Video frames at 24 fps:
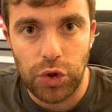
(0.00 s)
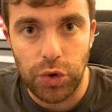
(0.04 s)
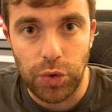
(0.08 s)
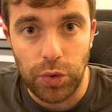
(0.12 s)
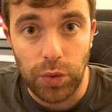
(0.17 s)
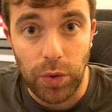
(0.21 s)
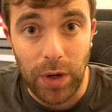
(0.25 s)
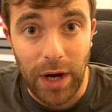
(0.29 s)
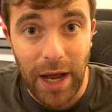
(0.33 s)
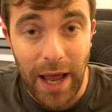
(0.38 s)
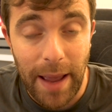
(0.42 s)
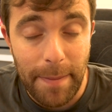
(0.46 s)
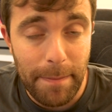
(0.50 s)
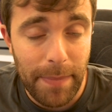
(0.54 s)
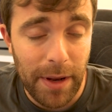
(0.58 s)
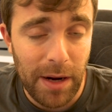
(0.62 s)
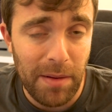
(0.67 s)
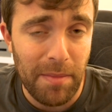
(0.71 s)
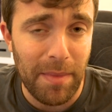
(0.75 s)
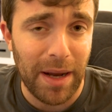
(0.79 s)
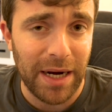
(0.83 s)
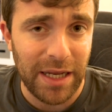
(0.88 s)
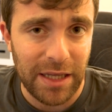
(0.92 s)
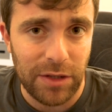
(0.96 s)
to
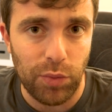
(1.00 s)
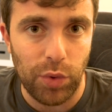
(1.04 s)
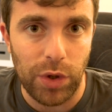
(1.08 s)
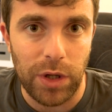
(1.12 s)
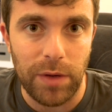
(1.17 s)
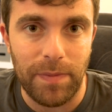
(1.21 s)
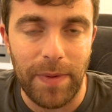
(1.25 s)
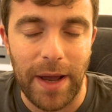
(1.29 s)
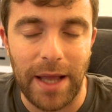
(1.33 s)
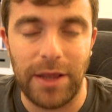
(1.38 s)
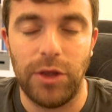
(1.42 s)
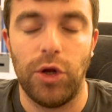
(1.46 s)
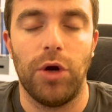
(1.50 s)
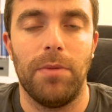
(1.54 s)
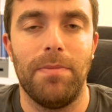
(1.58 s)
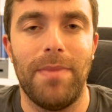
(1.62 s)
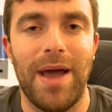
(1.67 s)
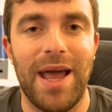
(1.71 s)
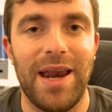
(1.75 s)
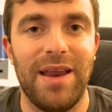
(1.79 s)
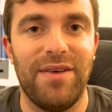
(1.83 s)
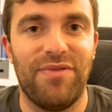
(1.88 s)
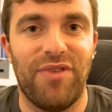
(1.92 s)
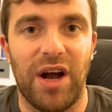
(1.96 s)
happen, but it will depend on
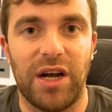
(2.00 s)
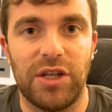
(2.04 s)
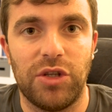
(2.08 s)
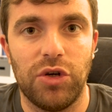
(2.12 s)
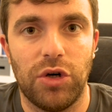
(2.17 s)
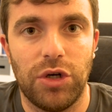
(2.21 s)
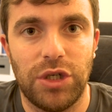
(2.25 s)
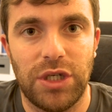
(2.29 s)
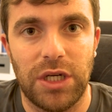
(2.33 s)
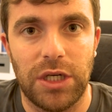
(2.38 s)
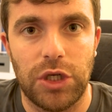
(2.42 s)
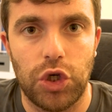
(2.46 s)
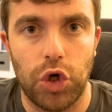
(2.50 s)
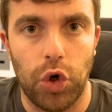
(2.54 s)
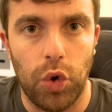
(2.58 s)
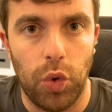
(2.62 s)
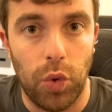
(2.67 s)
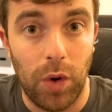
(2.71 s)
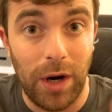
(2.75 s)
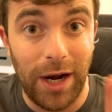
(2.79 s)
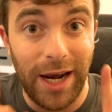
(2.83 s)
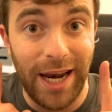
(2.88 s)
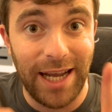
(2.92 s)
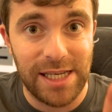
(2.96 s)
many factors. And
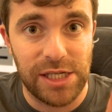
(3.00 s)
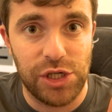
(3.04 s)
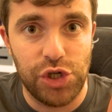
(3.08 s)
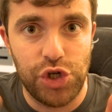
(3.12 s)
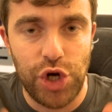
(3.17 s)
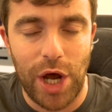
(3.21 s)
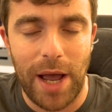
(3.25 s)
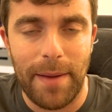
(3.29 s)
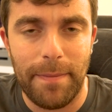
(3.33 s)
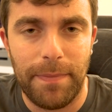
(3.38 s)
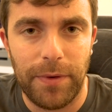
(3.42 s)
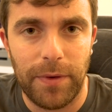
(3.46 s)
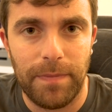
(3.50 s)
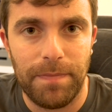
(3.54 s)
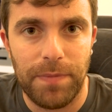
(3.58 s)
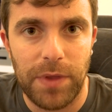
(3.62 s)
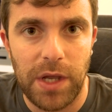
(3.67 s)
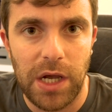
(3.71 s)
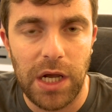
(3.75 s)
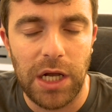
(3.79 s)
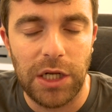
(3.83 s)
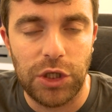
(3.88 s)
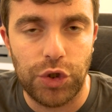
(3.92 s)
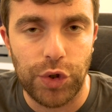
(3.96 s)
so let's jump
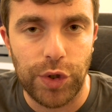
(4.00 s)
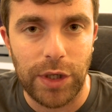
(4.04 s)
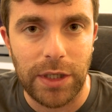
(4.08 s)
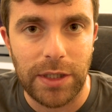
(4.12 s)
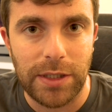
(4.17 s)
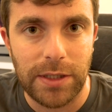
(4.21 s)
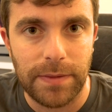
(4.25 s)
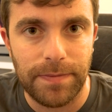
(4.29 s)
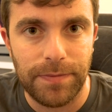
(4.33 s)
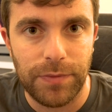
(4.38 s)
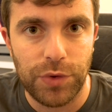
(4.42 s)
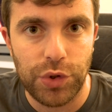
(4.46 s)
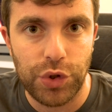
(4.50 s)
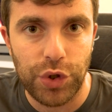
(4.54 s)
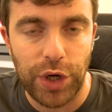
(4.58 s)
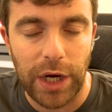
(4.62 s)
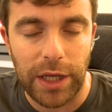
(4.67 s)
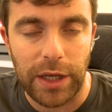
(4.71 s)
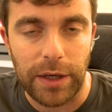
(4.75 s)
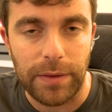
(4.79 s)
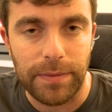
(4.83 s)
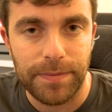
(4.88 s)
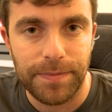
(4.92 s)
into it together.